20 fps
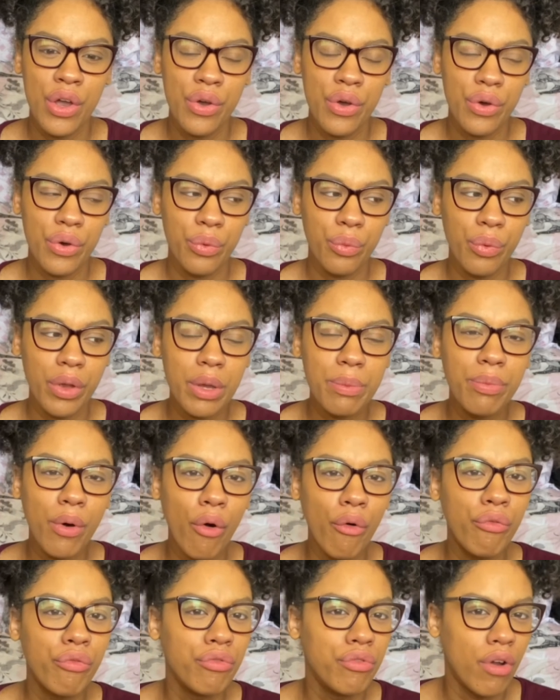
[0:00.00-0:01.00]
we
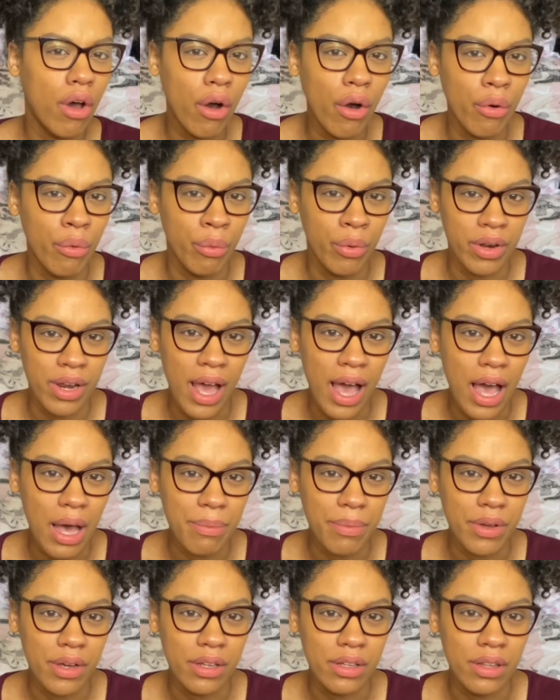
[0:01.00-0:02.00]
both know what
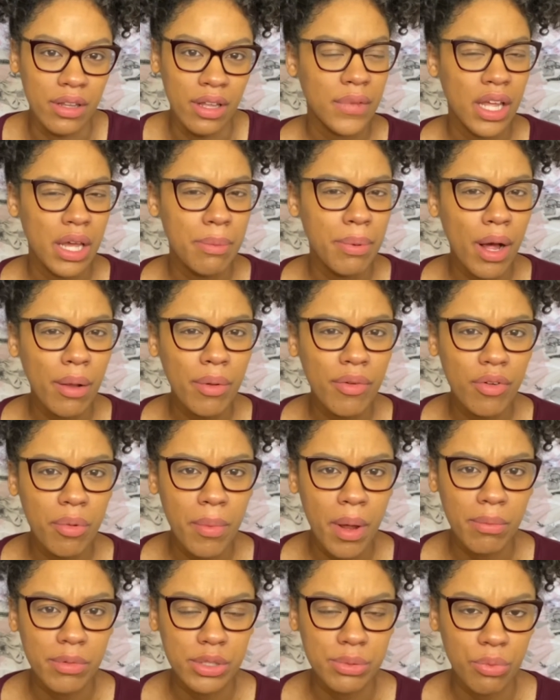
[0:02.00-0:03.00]
happened. He probably
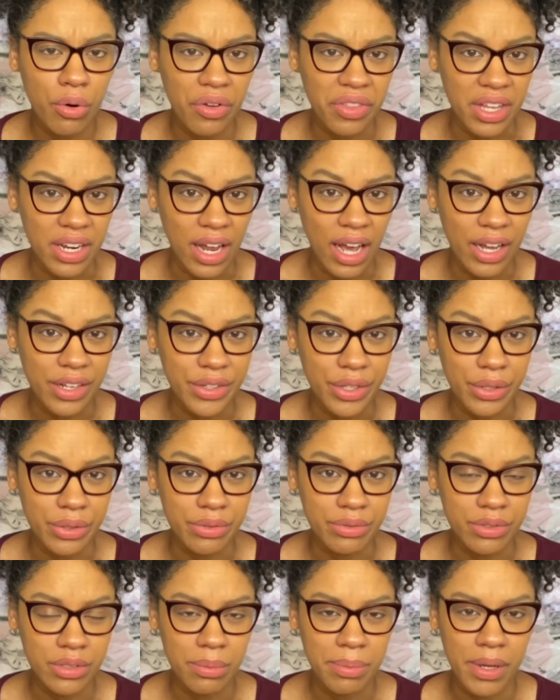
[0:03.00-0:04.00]
remembers more than I do,
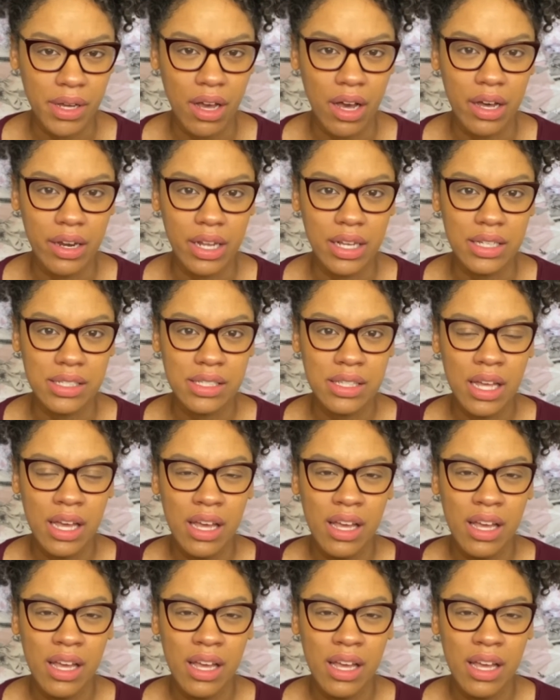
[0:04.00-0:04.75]
to be honest.